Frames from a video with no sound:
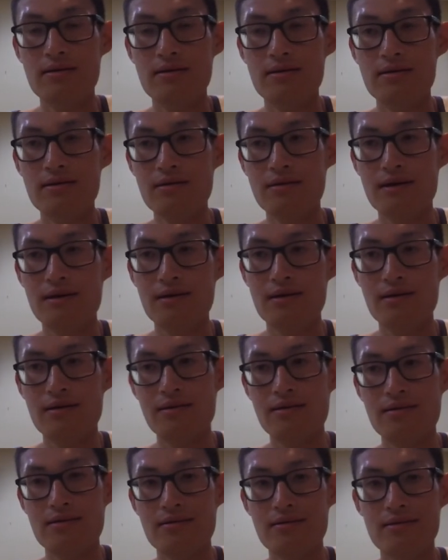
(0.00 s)
thing.
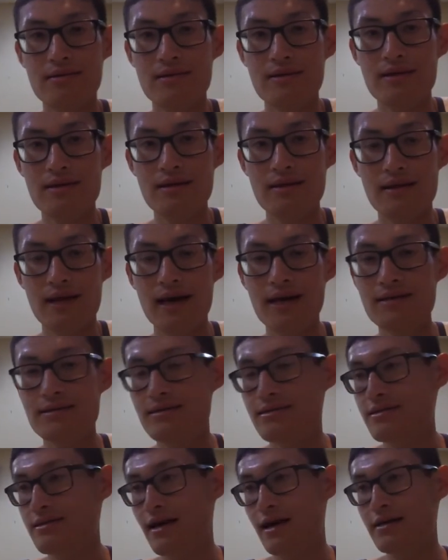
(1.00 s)
That's
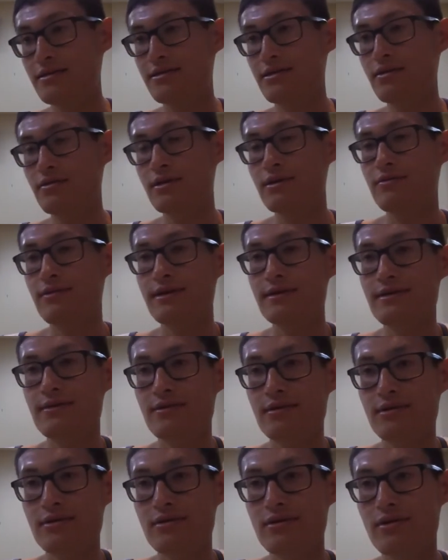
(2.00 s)
the only reason,
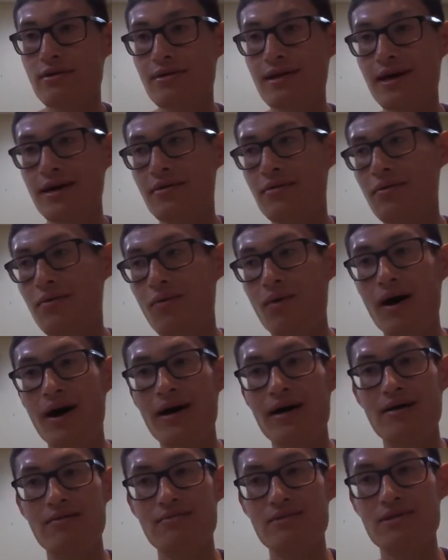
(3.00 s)
you know, like why
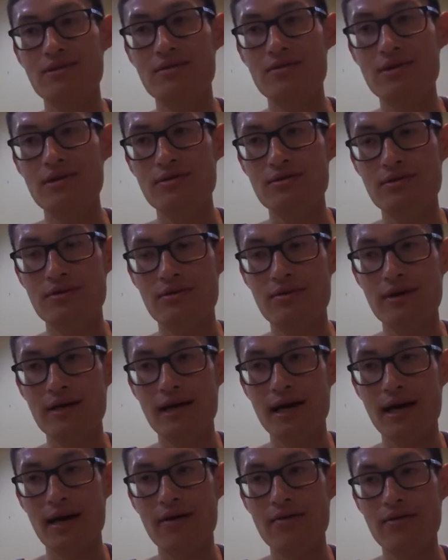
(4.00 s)
I'm so used to going
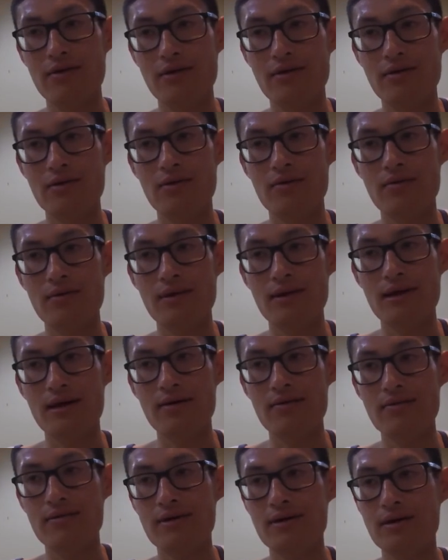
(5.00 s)
out, you know,
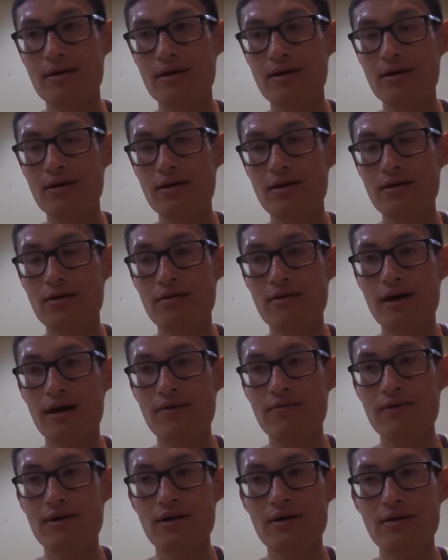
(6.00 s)
without, you know,
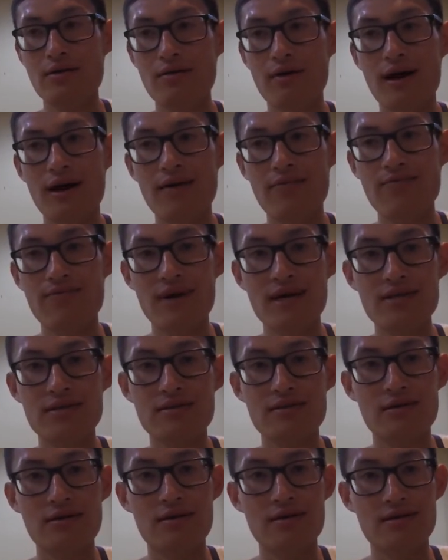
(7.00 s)
having, you know, eye
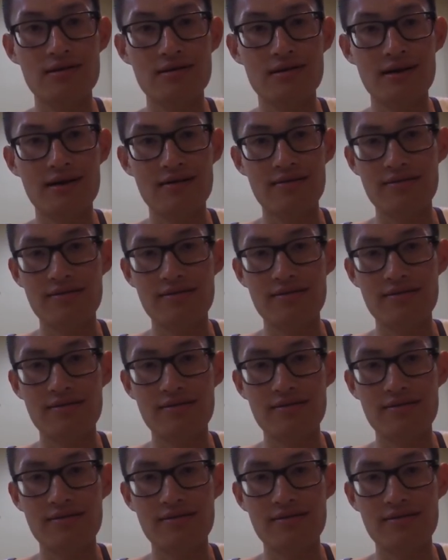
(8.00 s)
infection, all that stuff.